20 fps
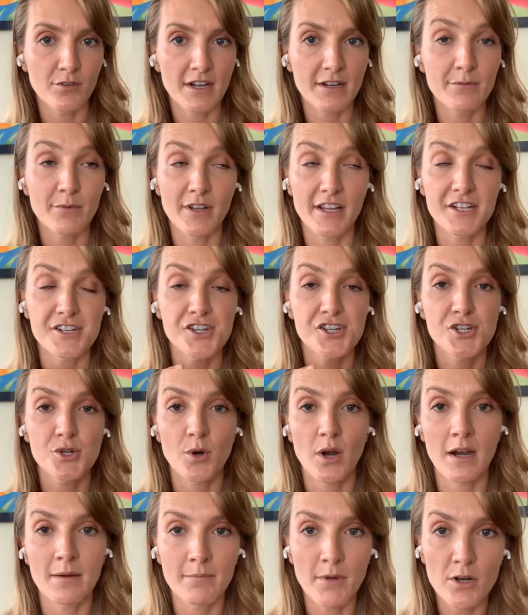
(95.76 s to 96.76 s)
in relation to
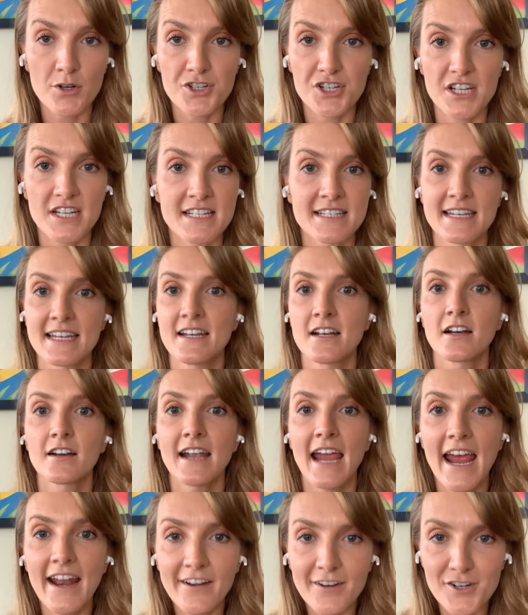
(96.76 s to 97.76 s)
our emotions and
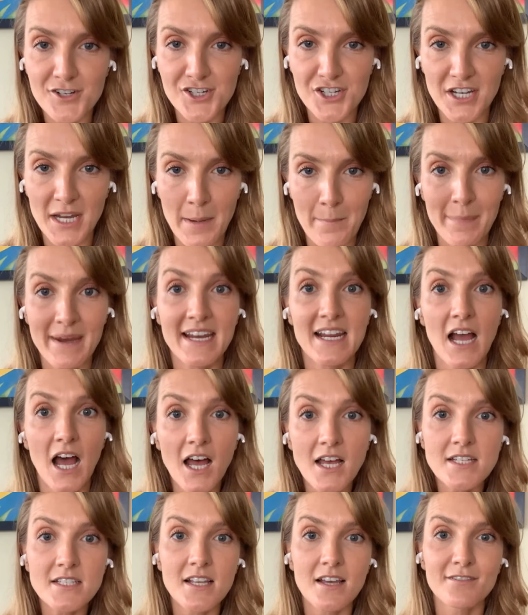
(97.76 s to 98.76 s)
our energy
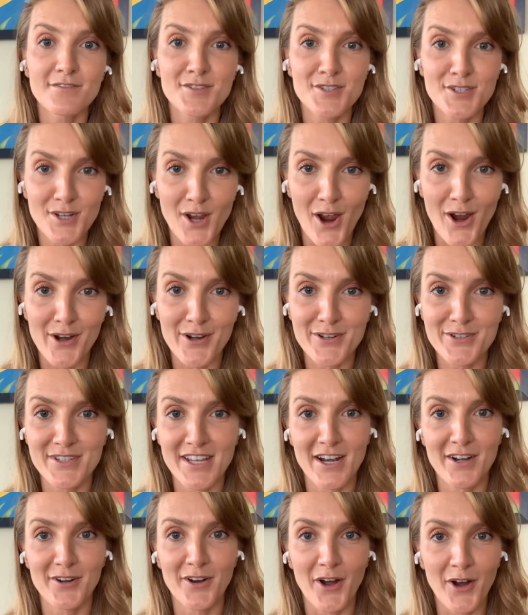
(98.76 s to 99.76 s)
because of scars
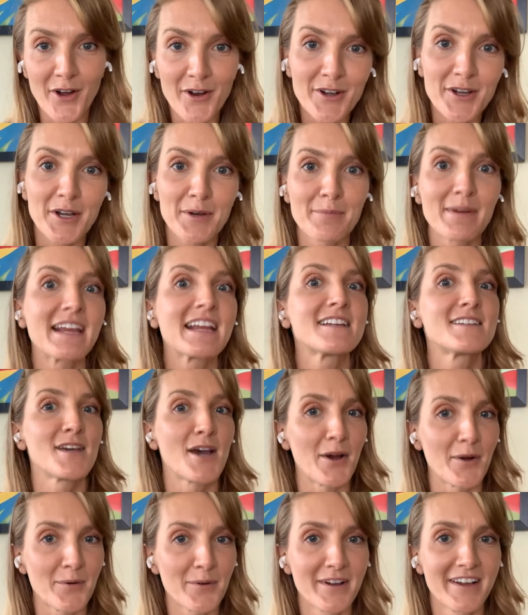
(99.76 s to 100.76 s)
that are on your big toe.